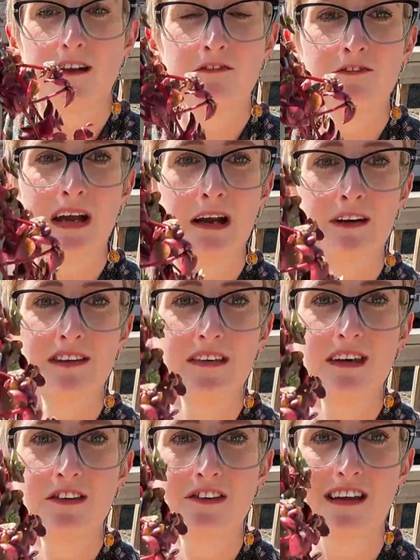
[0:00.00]
Very
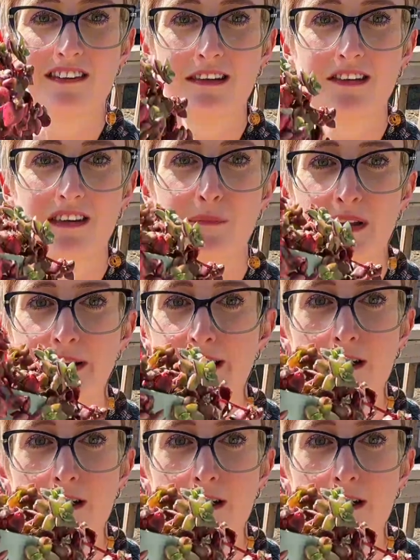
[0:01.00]
sun-stressed. It was completely